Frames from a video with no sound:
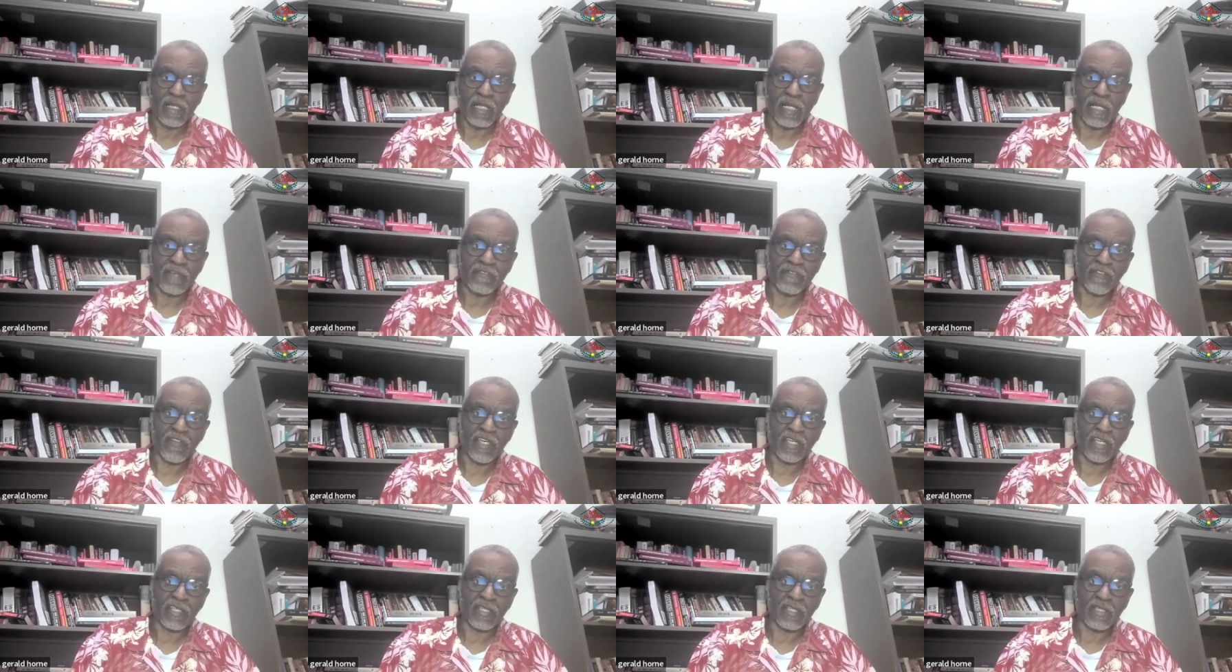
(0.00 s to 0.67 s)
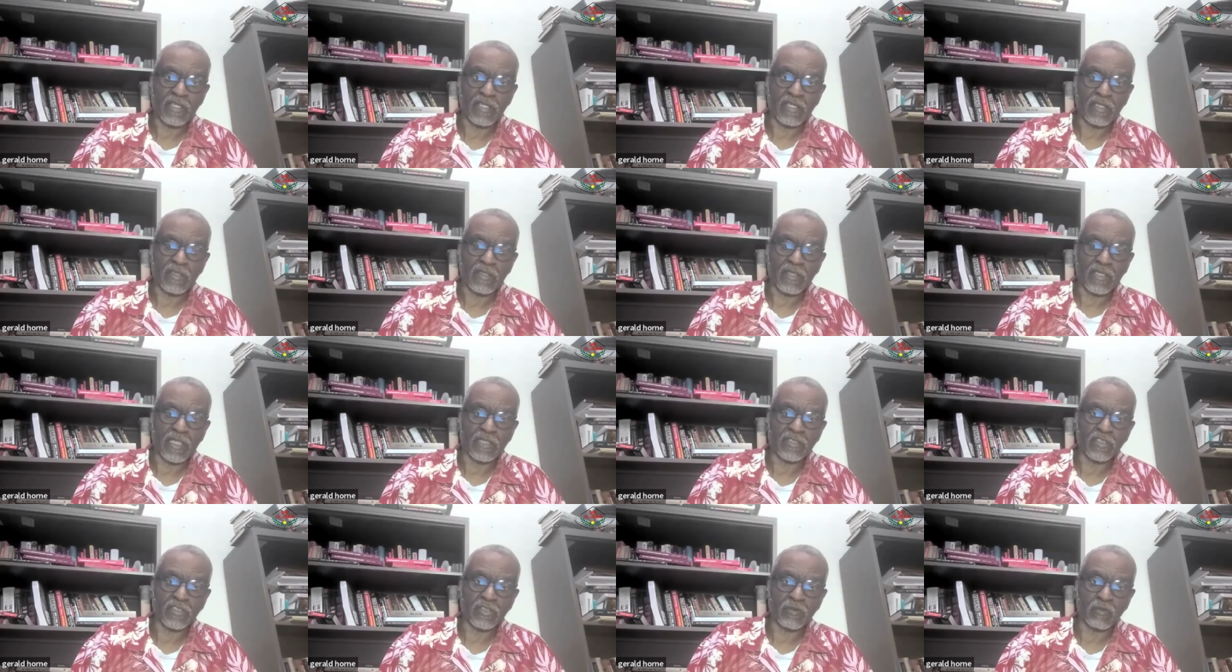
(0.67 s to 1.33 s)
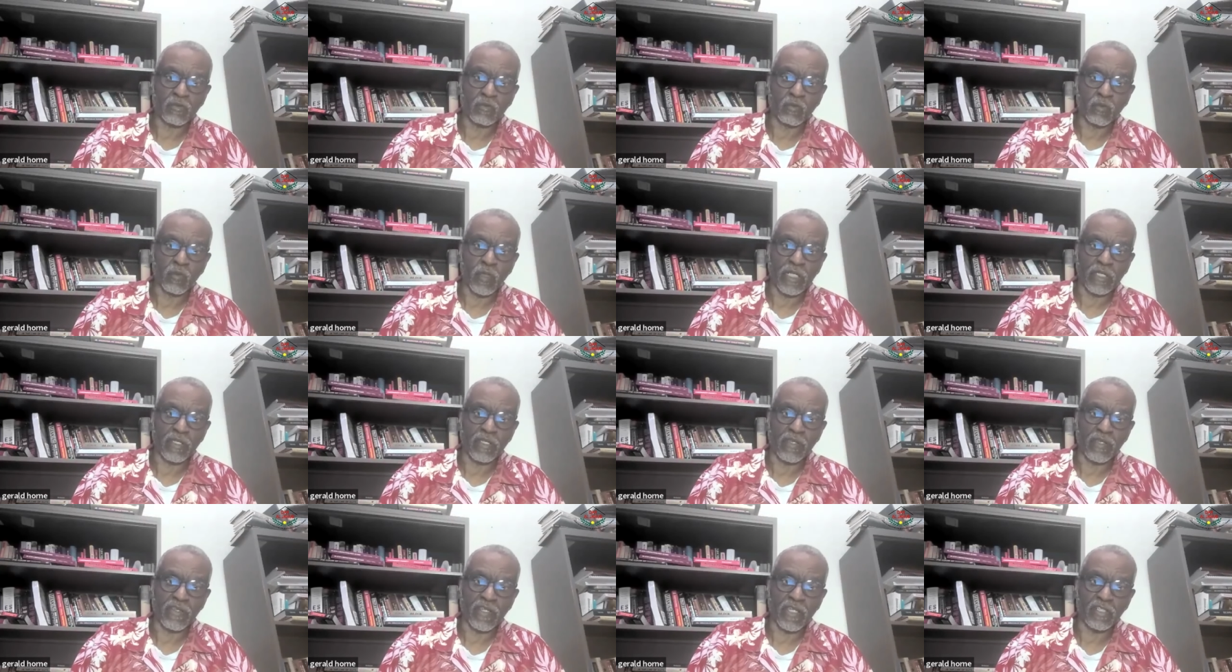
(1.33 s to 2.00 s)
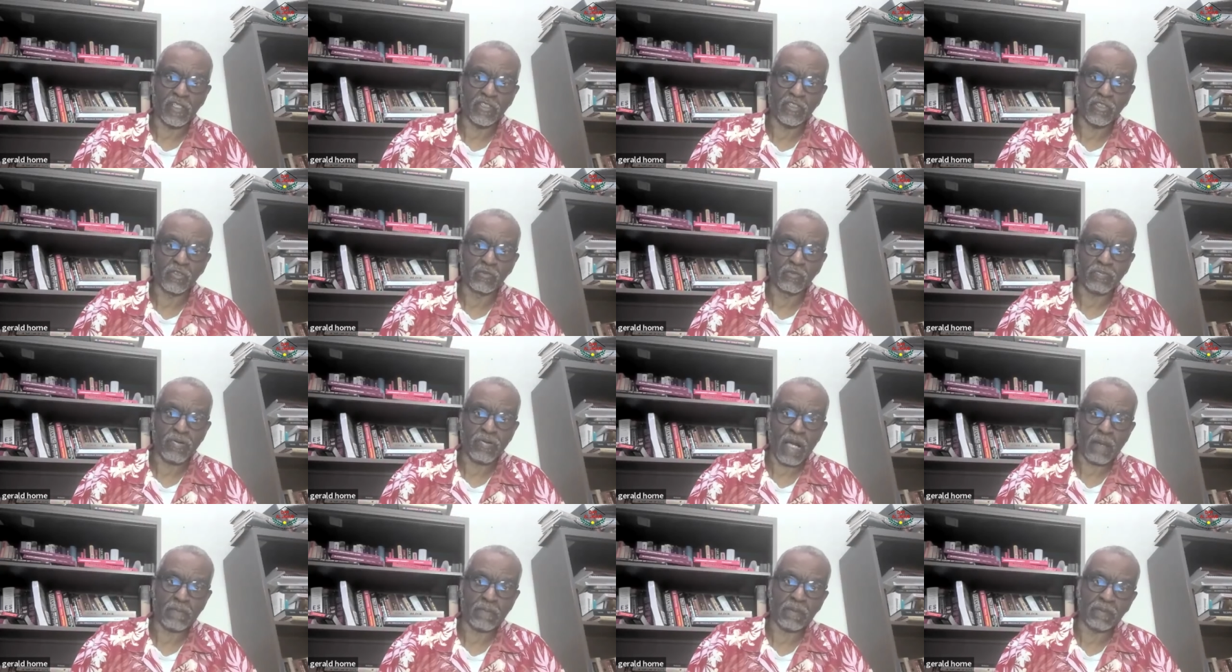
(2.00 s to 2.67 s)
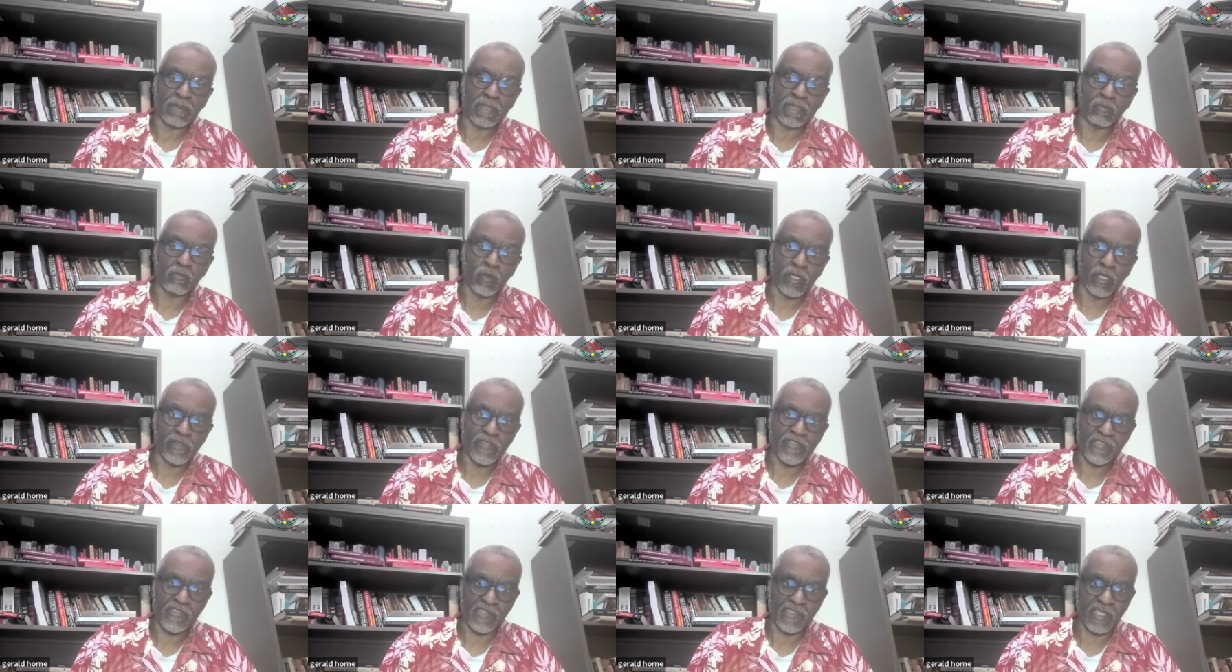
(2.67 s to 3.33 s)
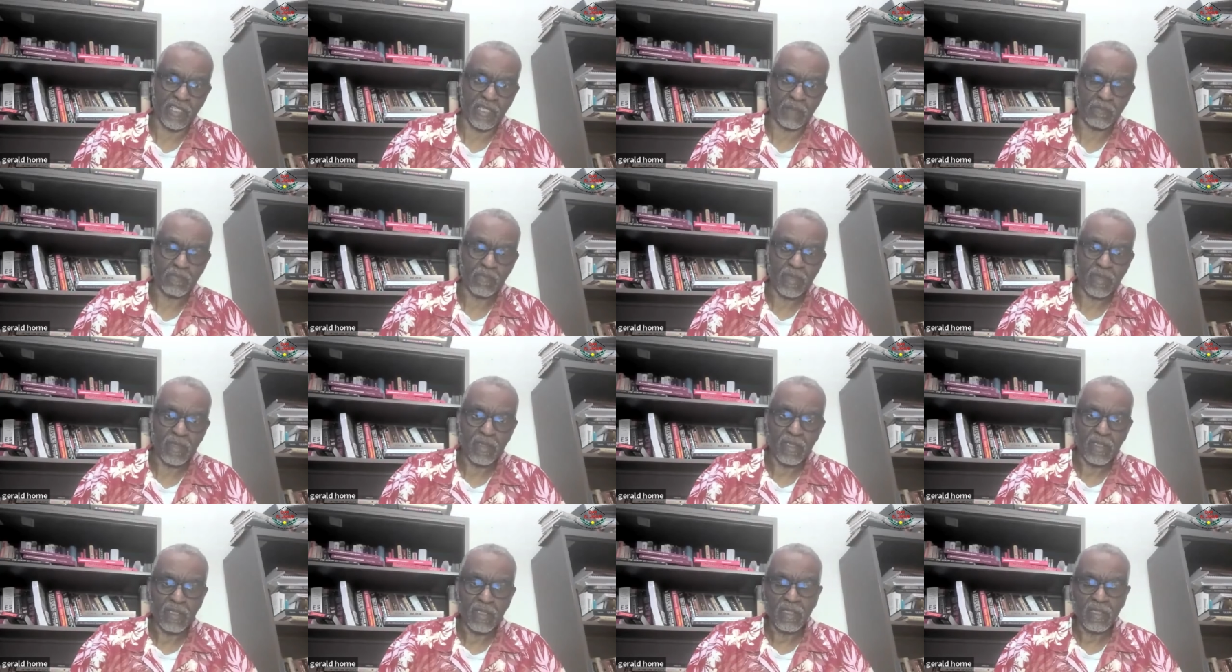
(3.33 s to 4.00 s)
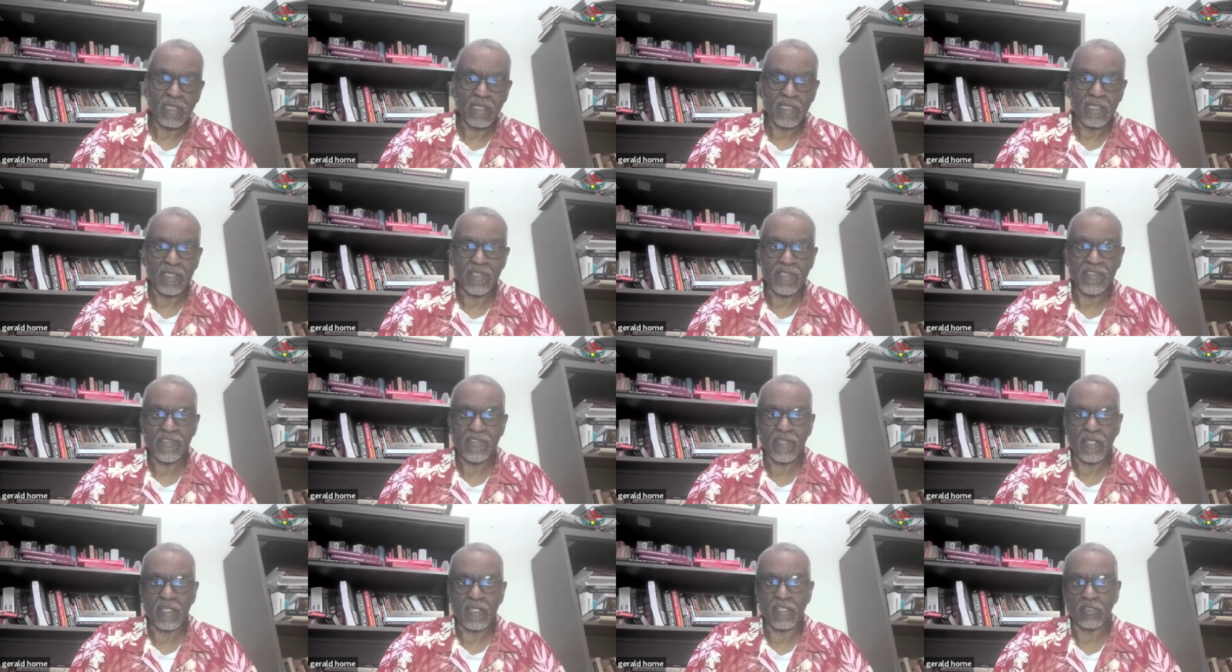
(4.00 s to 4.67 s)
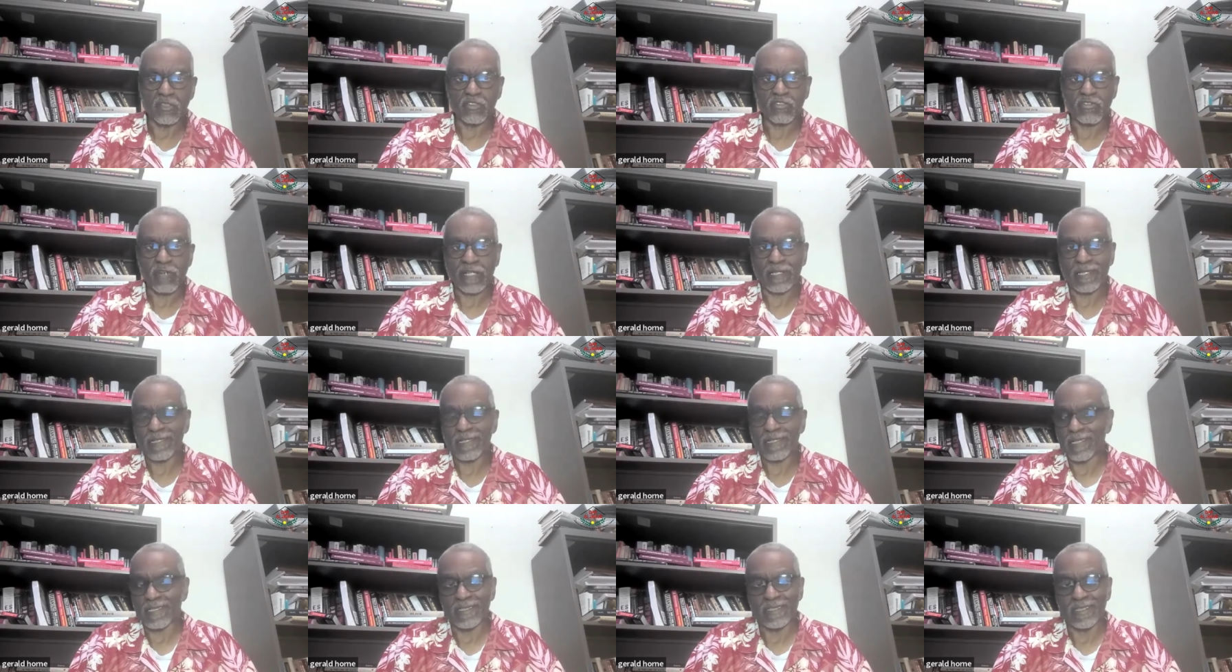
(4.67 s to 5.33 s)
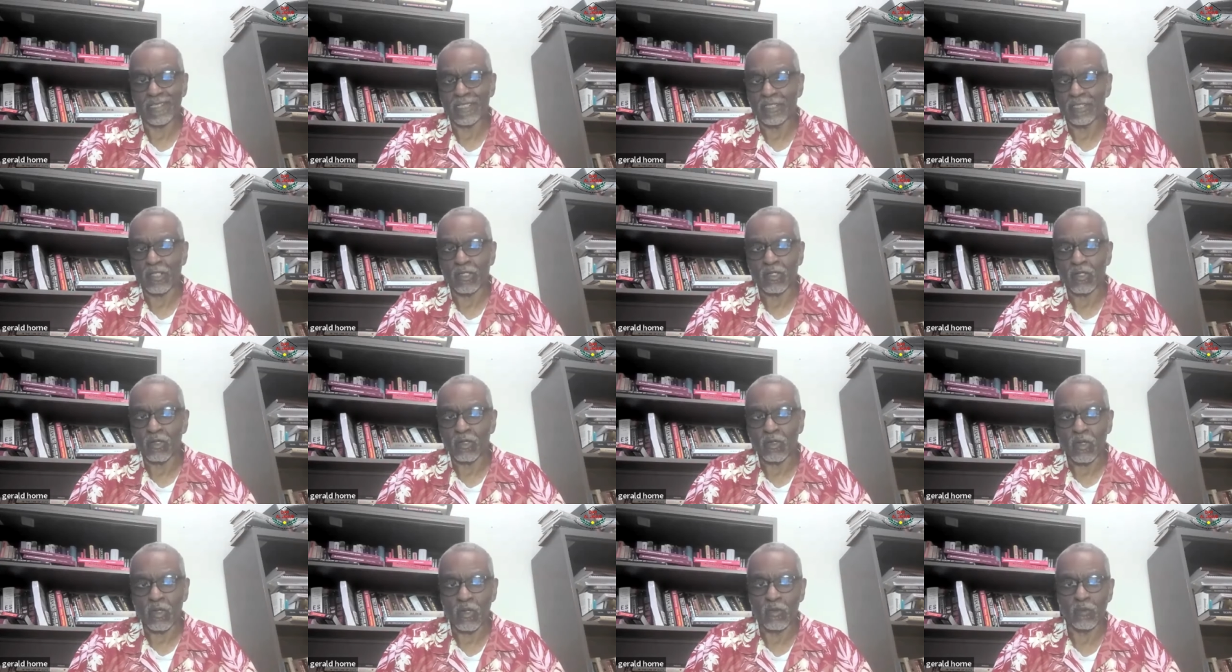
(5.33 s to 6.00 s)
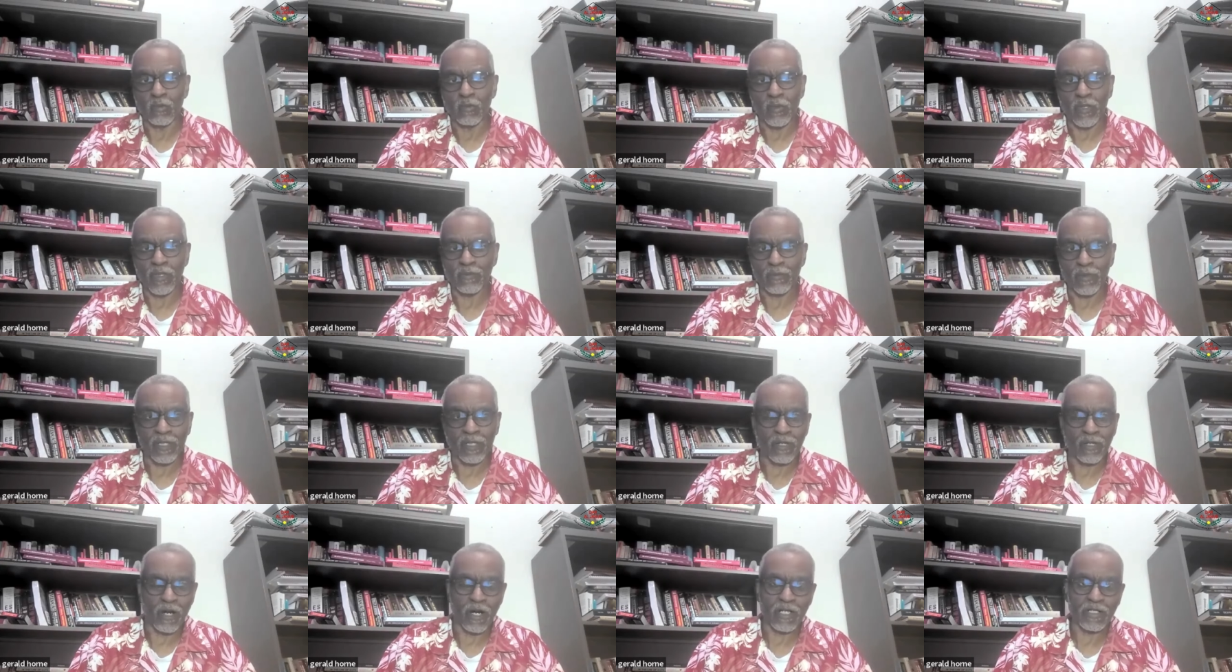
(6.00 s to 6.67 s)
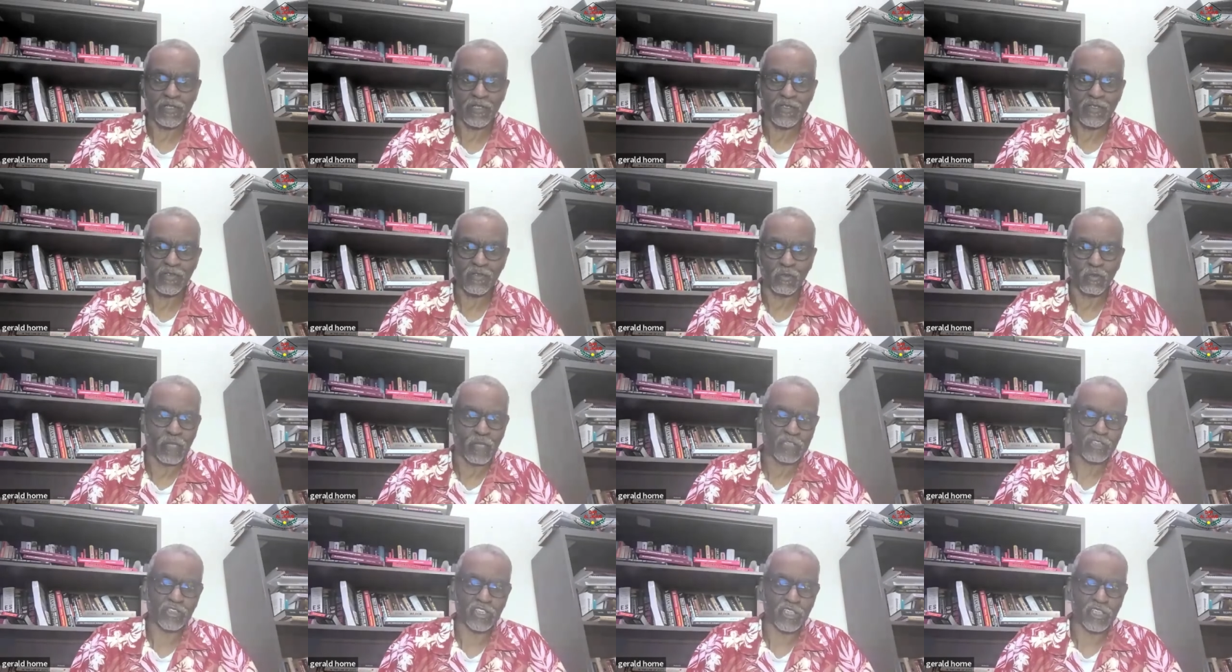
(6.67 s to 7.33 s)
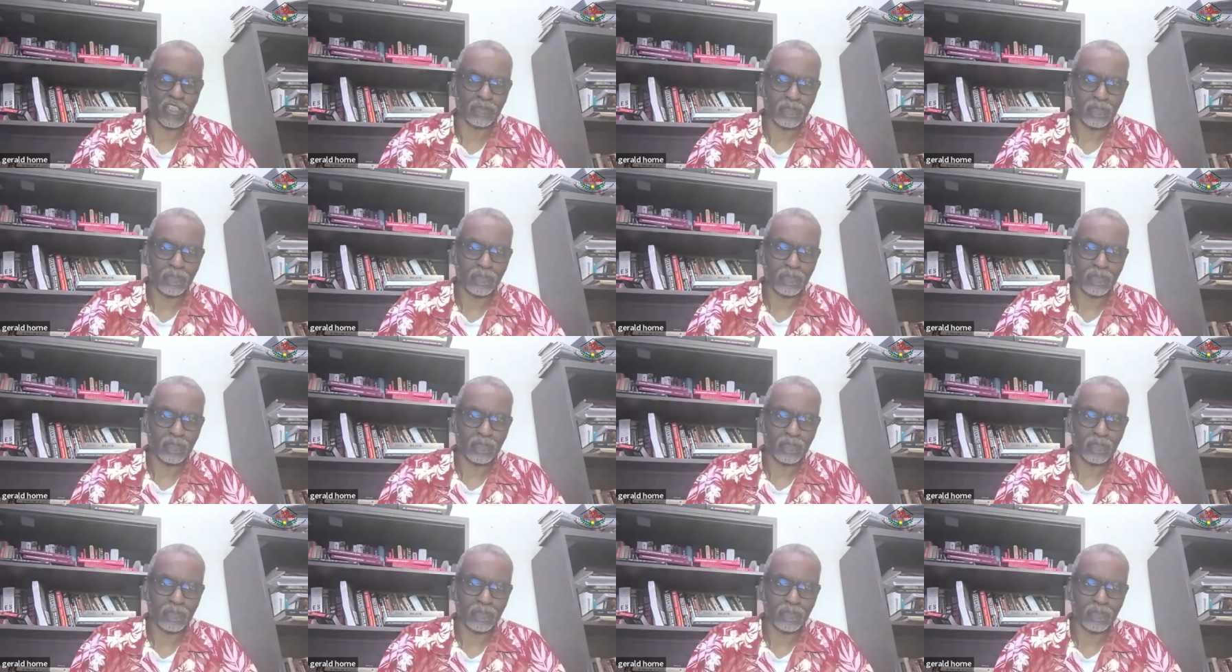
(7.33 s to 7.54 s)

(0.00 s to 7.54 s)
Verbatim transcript: I think that one of the things you probably will see is that he'll try to cut a deal with regard to Russia